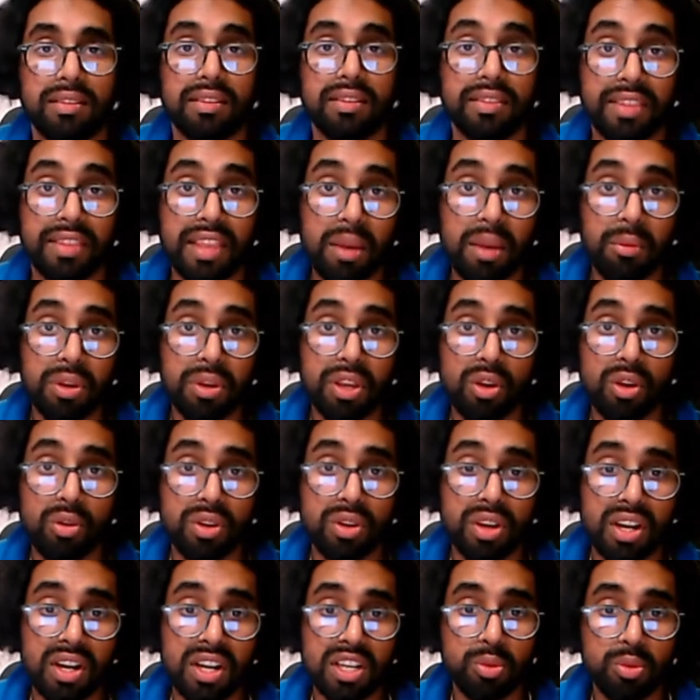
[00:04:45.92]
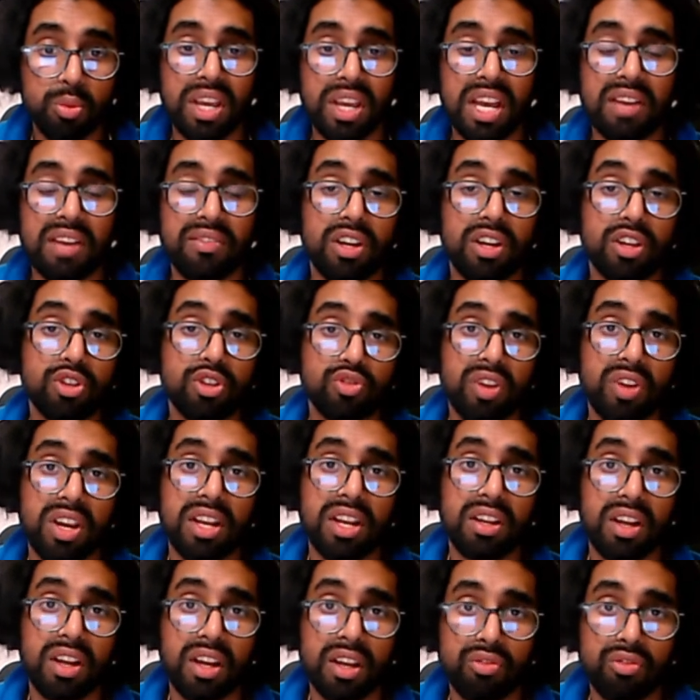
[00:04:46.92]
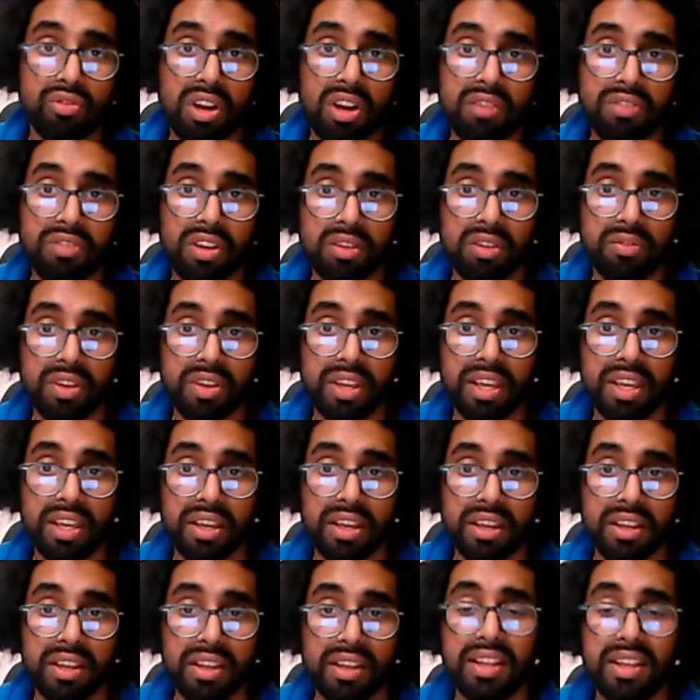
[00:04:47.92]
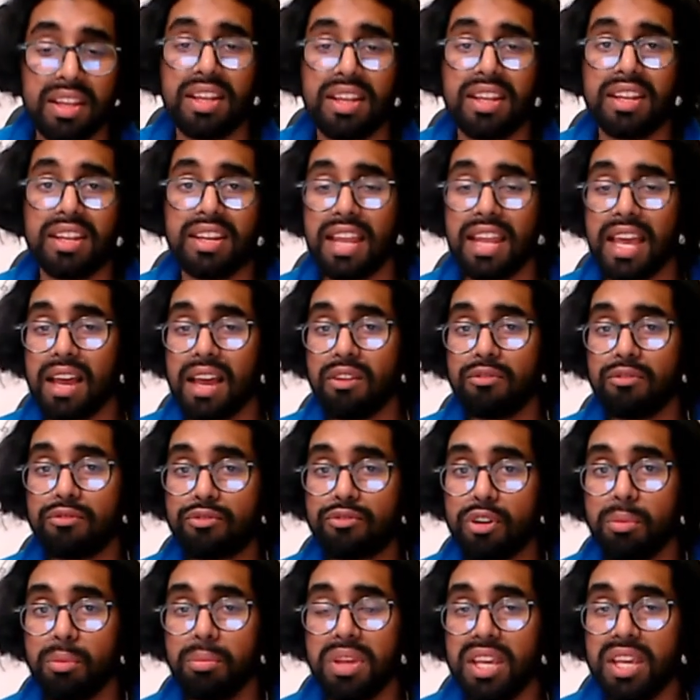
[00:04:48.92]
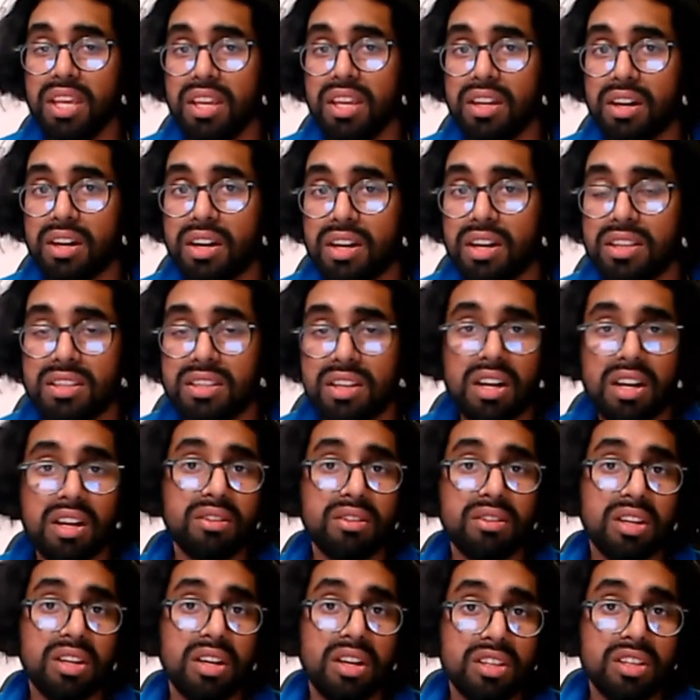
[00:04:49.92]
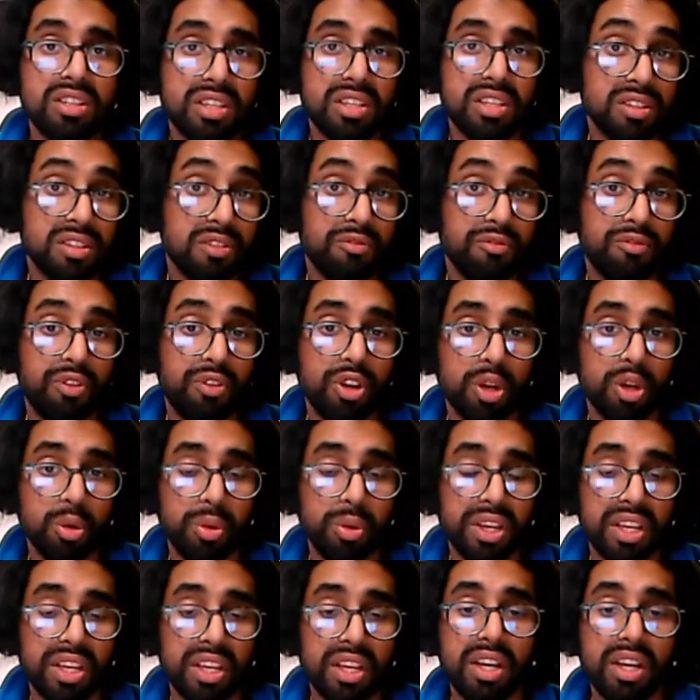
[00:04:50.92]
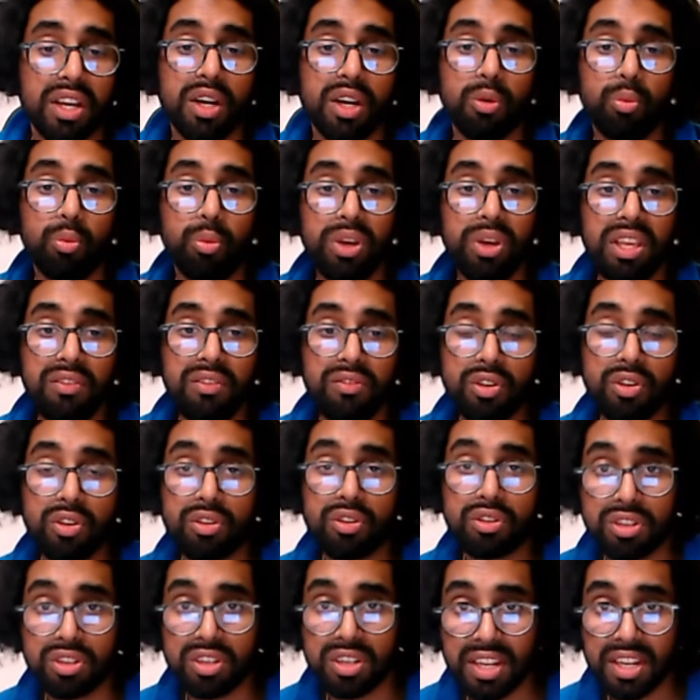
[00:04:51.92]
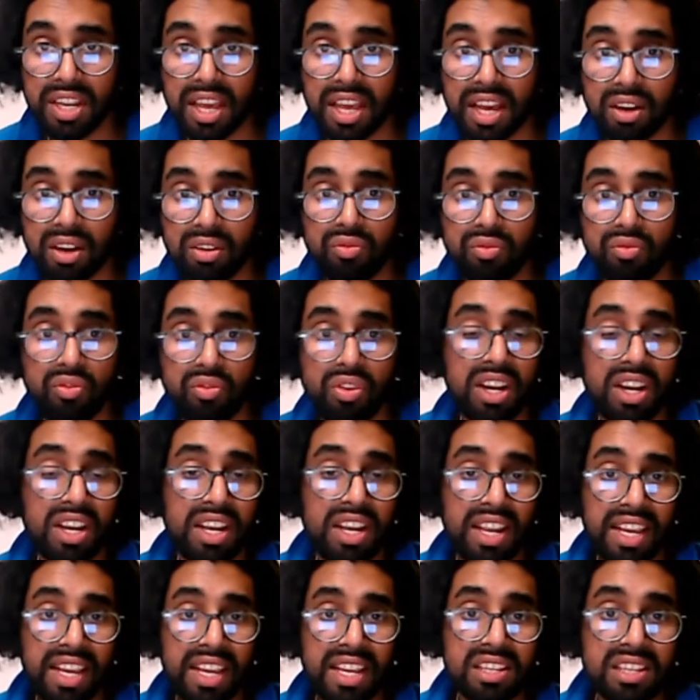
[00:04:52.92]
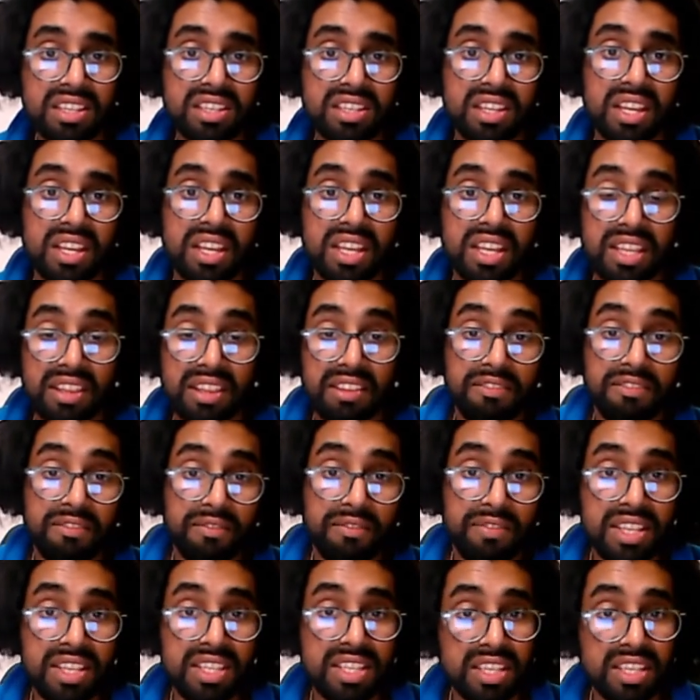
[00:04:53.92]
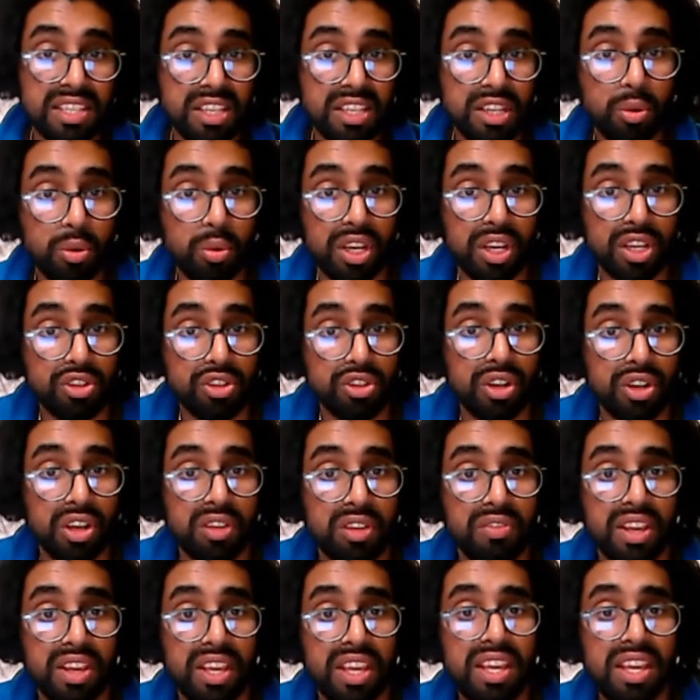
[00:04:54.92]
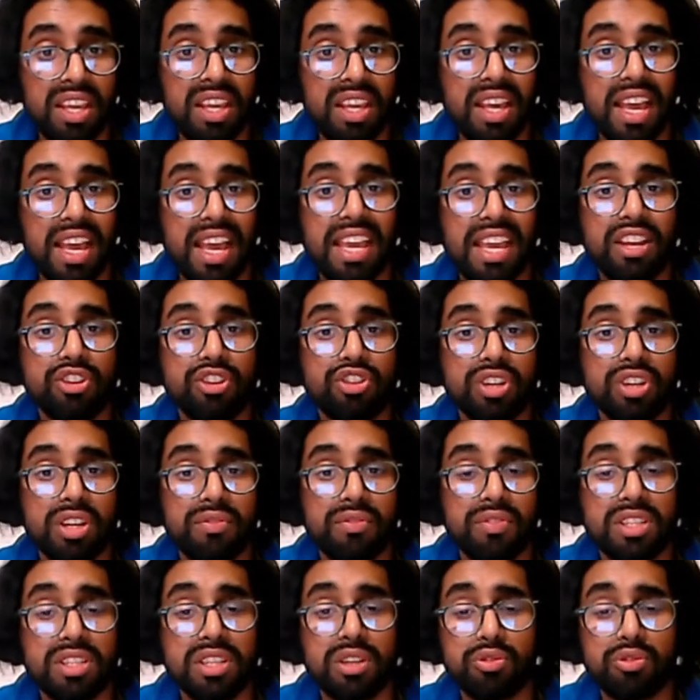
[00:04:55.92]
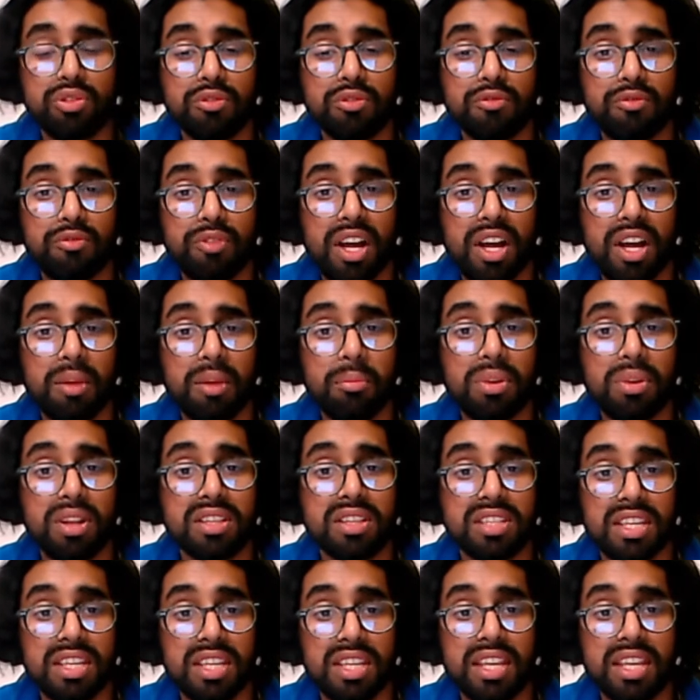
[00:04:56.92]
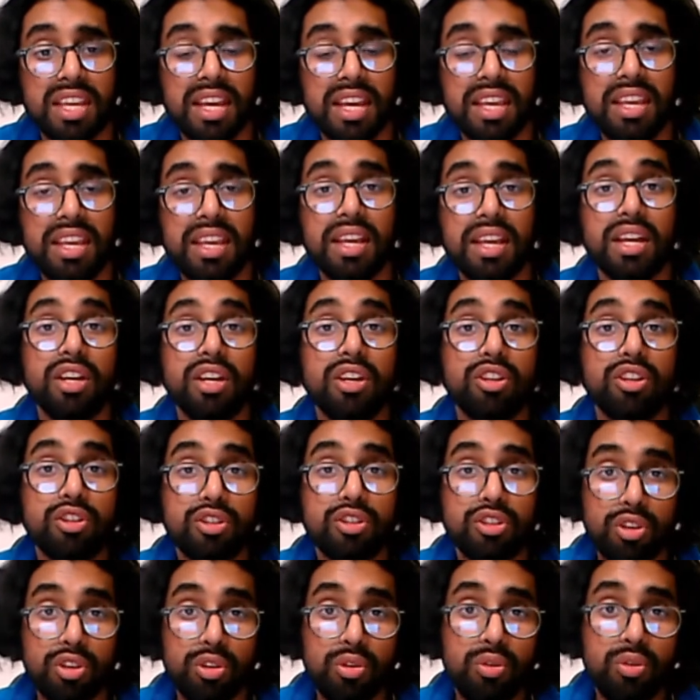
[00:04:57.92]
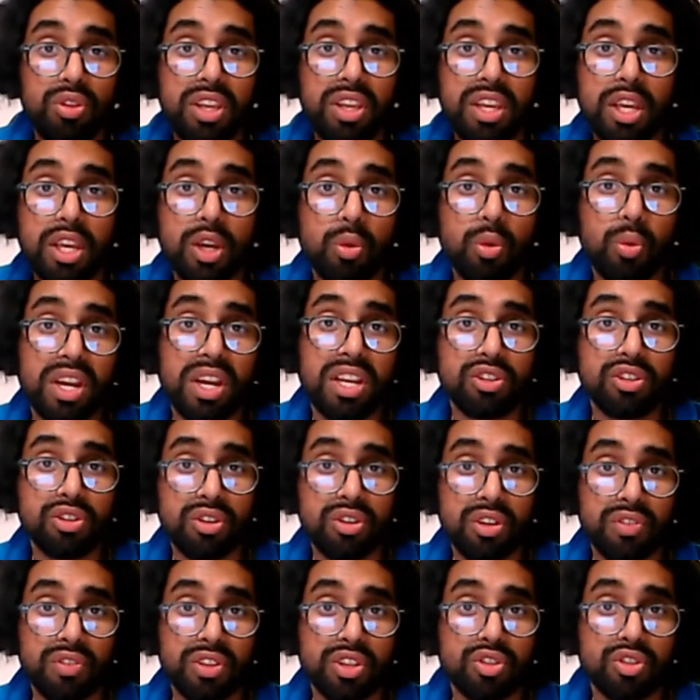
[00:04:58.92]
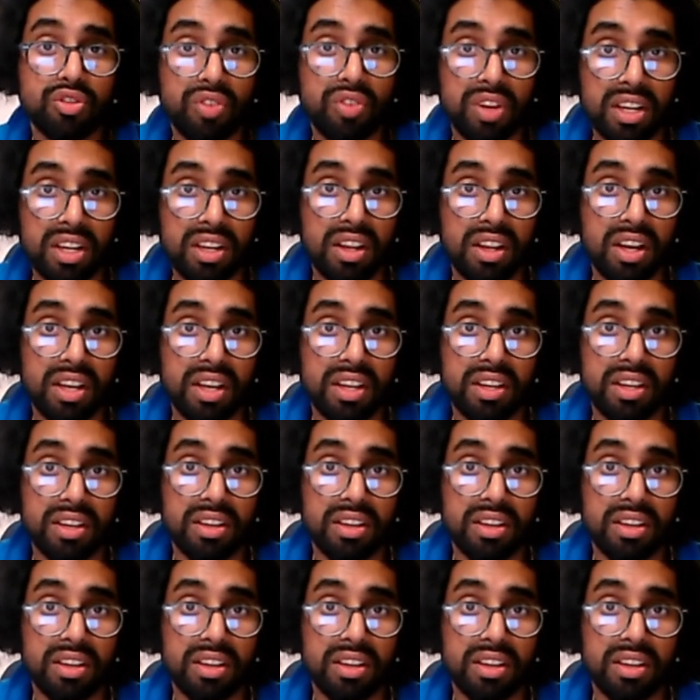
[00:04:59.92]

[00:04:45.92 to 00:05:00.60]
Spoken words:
There we go, guys. We have our straight line graph over here. Now from here, guys, our task is the following. We've got to now relate the physics equation over here, HF is equal to phi plus EK, to the equation of a straight line.